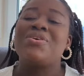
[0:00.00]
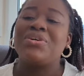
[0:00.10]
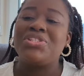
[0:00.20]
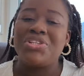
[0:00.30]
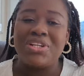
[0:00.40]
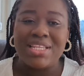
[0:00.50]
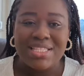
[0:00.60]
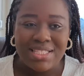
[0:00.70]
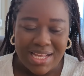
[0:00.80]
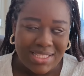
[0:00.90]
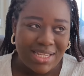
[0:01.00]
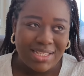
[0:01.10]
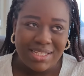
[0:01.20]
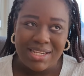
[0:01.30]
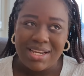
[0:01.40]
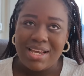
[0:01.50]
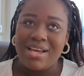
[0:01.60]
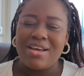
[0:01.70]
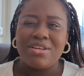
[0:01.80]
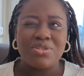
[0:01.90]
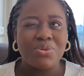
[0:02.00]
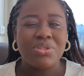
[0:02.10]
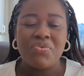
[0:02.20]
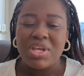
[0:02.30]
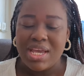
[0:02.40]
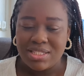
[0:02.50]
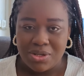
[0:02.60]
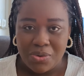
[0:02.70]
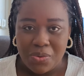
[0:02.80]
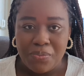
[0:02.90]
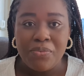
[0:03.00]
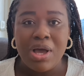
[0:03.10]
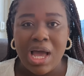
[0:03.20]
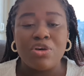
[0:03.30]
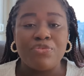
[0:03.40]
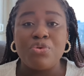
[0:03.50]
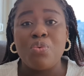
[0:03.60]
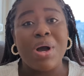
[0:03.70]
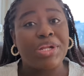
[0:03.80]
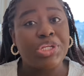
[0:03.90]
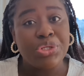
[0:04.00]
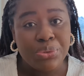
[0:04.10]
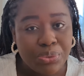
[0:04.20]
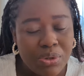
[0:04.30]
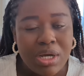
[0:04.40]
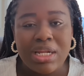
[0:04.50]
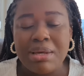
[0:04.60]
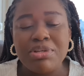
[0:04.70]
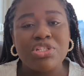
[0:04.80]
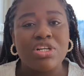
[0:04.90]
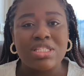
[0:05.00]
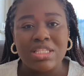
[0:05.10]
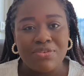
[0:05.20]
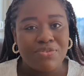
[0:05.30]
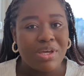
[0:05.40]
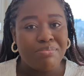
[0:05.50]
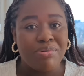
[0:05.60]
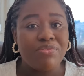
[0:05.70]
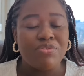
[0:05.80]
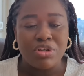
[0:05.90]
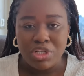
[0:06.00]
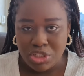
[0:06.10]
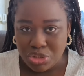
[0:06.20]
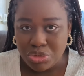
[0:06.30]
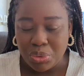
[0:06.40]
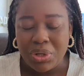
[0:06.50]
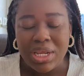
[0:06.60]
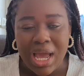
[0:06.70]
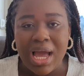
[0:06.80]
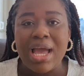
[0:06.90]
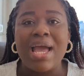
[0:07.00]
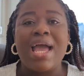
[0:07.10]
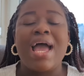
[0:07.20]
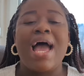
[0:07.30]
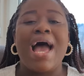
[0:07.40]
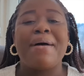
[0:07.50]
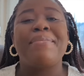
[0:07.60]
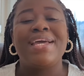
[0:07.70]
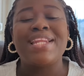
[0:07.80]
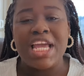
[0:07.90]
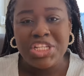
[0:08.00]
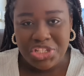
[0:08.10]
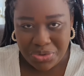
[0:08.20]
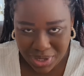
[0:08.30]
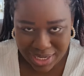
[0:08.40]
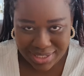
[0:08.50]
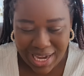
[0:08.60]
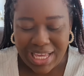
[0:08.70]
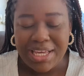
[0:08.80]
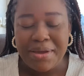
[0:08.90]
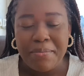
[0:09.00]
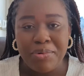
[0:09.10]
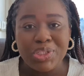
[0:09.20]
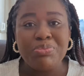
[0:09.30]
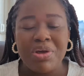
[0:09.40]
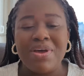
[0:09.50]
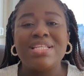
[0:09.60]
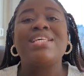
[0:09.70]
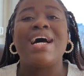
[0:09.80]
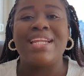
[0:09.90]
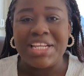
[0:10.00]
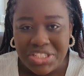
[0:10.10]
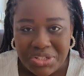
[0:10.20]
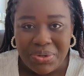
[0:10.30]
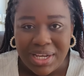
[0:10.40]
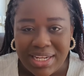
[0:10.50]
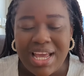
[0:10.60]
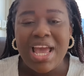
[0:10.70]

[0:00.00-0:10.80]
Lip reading: old journey started 2-3 years ago. Those of you who are new, let me just give a brief intro here. I'm in Nigeria, like both parents are Nigerian.